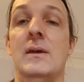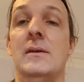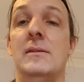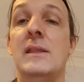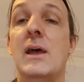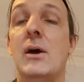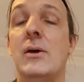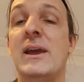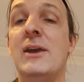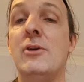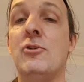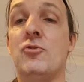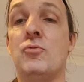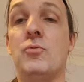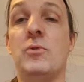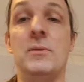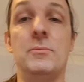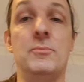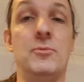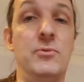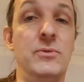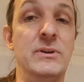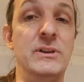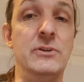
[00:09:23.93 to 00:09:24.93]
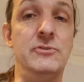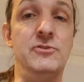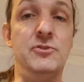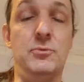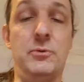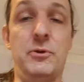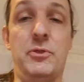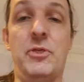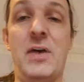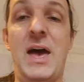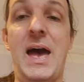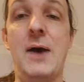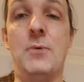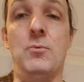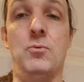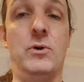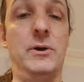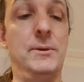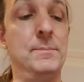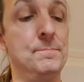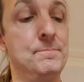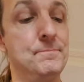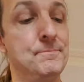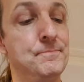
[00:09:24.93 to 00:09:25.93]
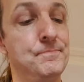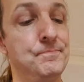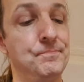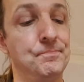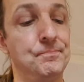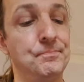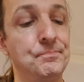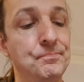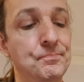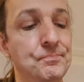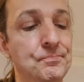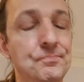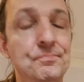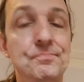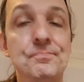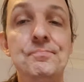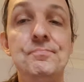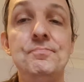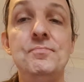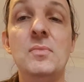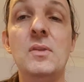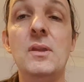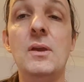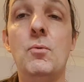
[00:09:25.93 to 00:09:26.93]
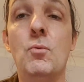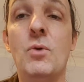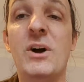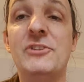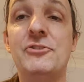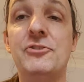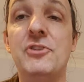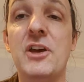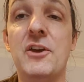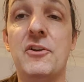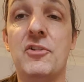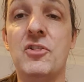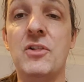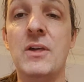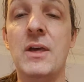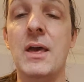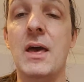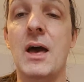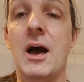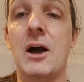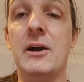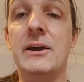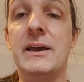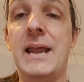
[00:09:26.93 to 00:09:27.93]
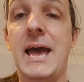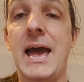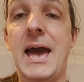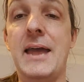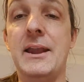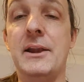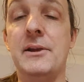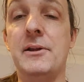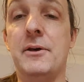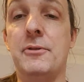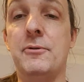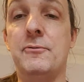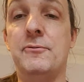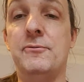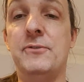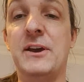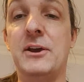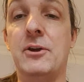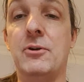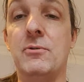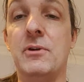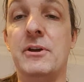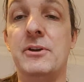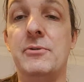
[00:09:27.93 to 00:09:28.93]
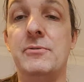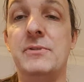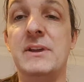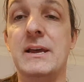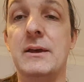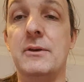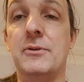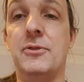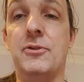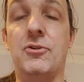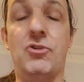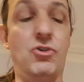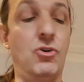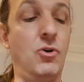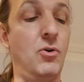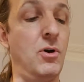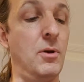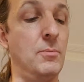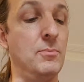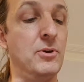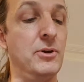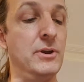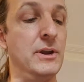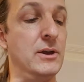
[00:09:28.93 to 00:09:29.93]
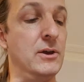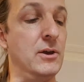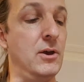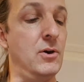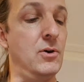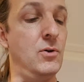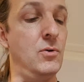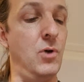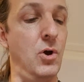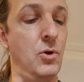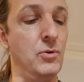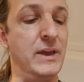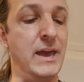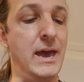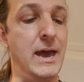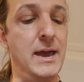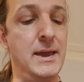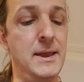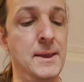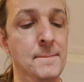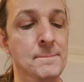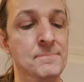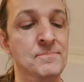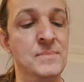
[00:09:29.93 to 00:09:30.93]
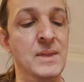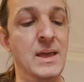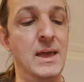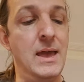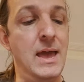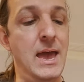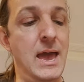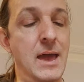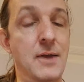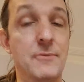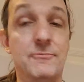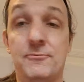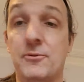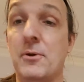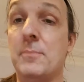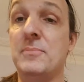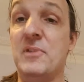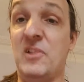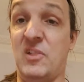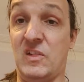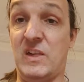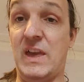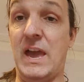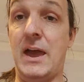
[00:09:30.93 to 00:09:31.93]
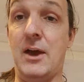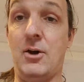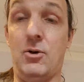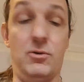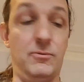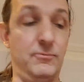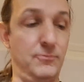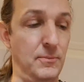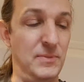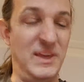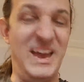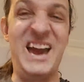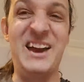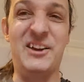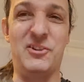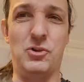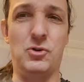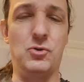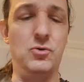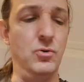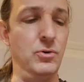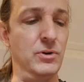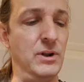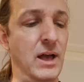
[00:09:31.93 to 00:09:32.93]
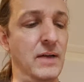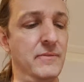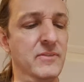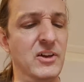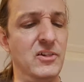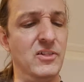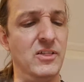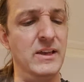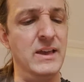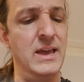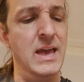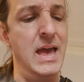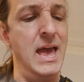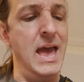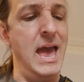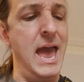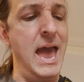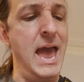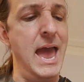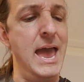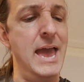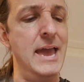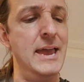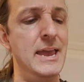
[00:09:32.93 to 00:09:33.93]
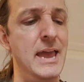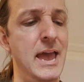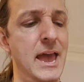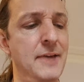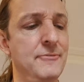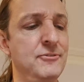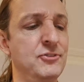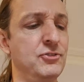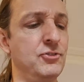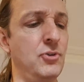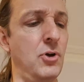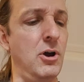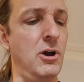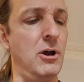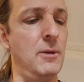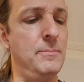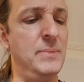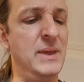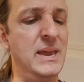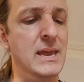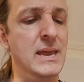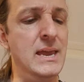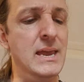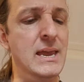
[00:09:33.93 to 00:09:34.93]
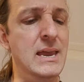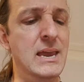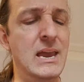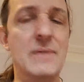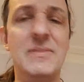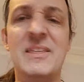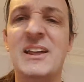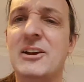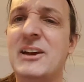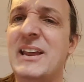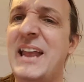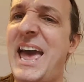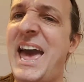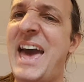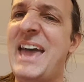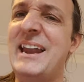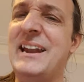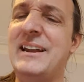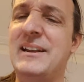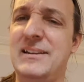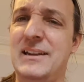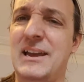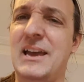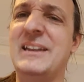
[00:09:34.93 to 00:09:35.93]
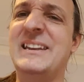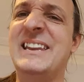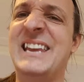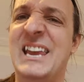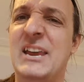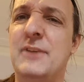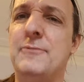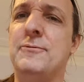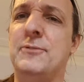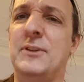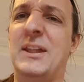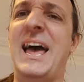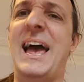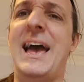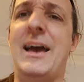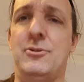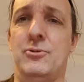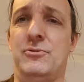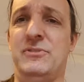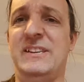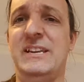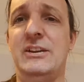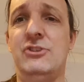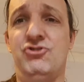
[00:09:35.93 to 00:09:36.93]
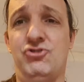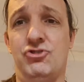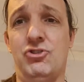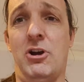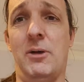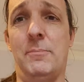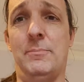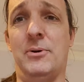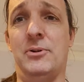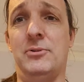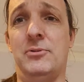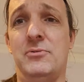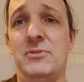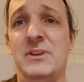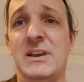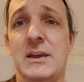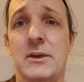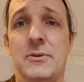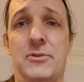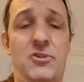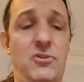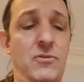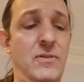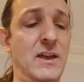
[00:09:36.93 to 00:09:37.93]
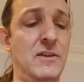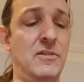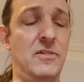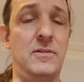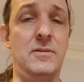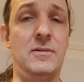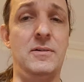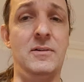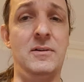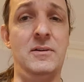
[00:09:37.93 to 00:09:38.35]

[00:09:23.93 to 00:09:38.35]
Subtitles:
Now here's what I'm going to do with that one. Watch this. I'm going to add another finger underneath. So I'm going to go, okay, from the scale, from the hexachord, obviously, A, F sharp, E, and then I'm going to add an E flat or D sharp underneath. So that's...